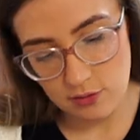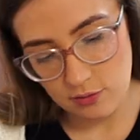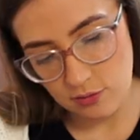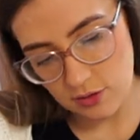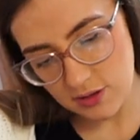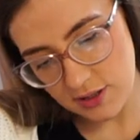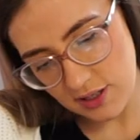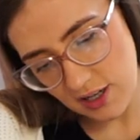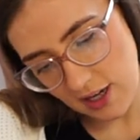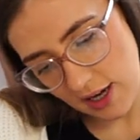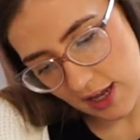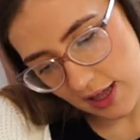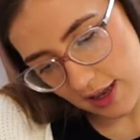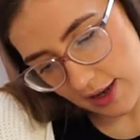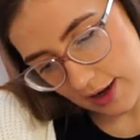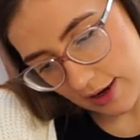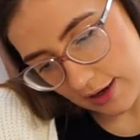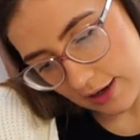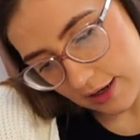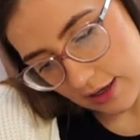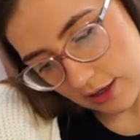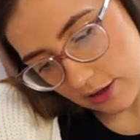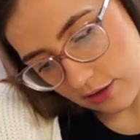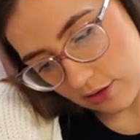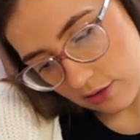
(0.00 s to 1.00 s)
What did I get
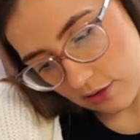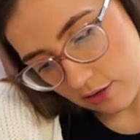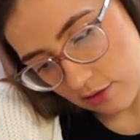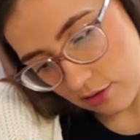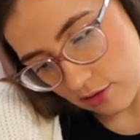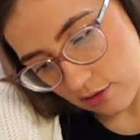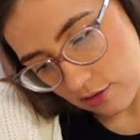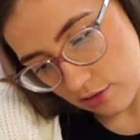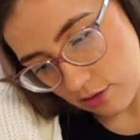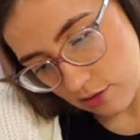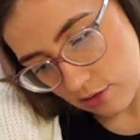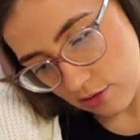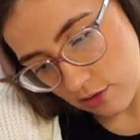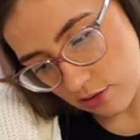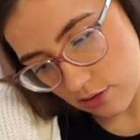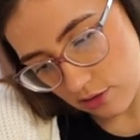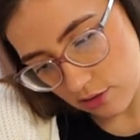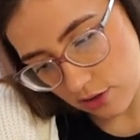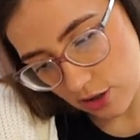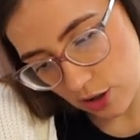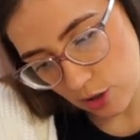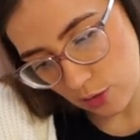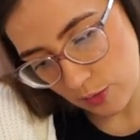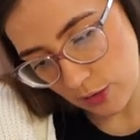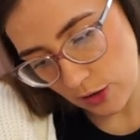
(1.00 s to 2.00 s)
that in?
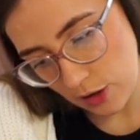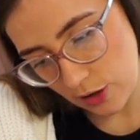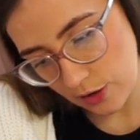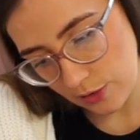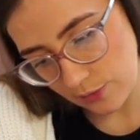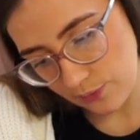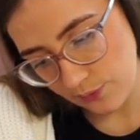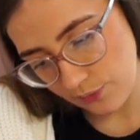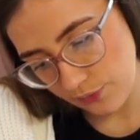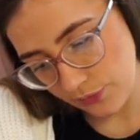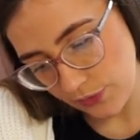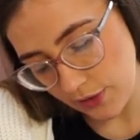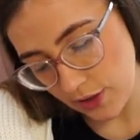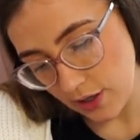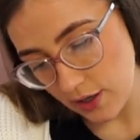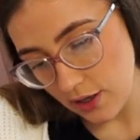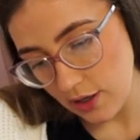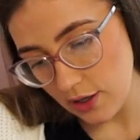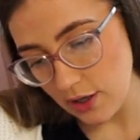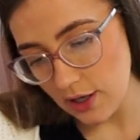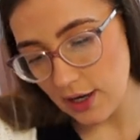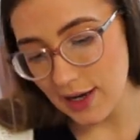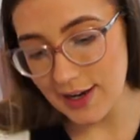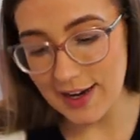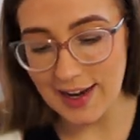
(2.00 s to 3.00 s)
Newborn.
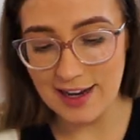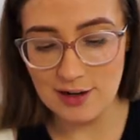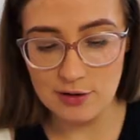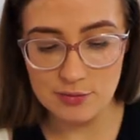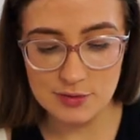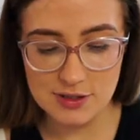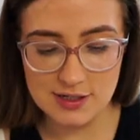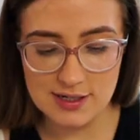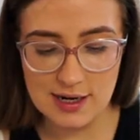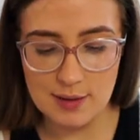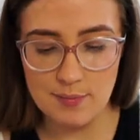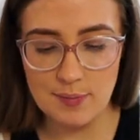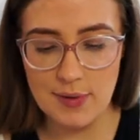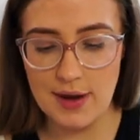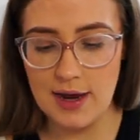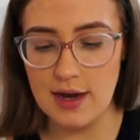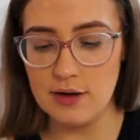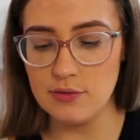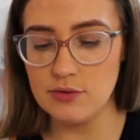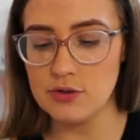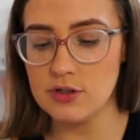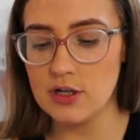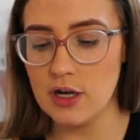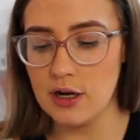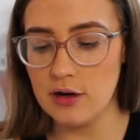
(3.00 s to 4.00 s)
Again, up to
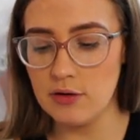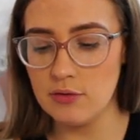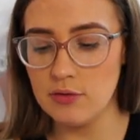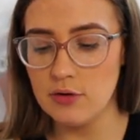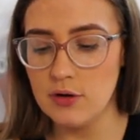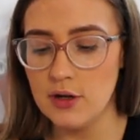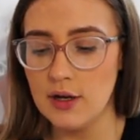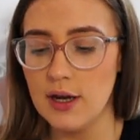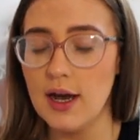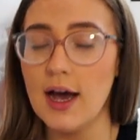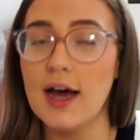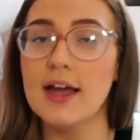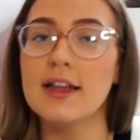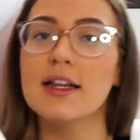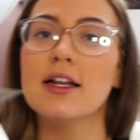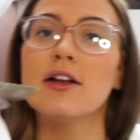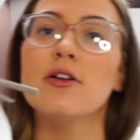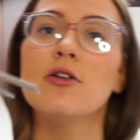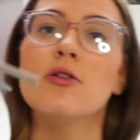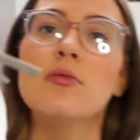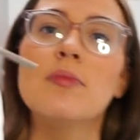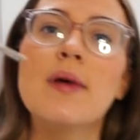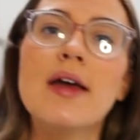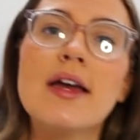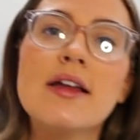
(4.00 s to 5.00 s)
£10. So, and the
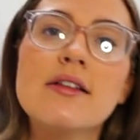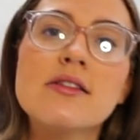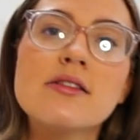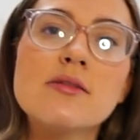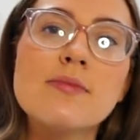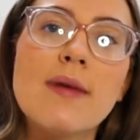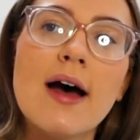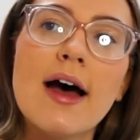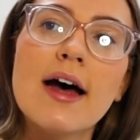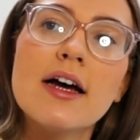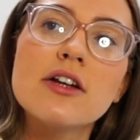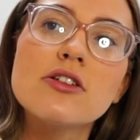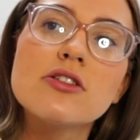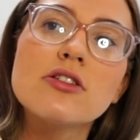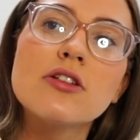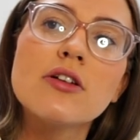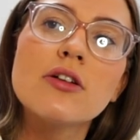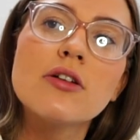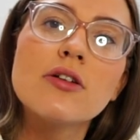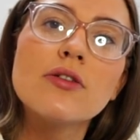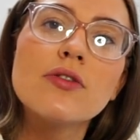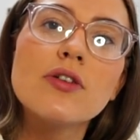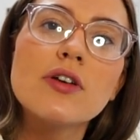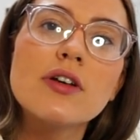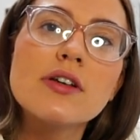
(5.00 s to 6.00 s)
little mittens match. I don't
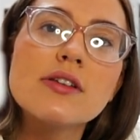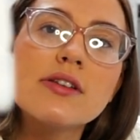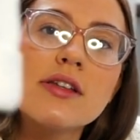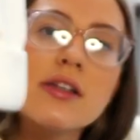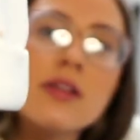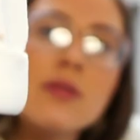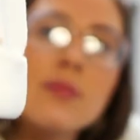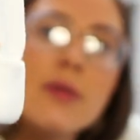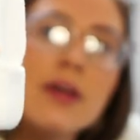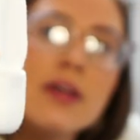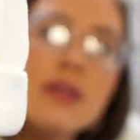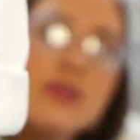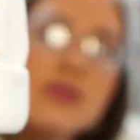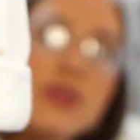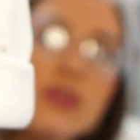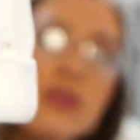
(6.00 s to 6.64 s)
know if you can see the mittens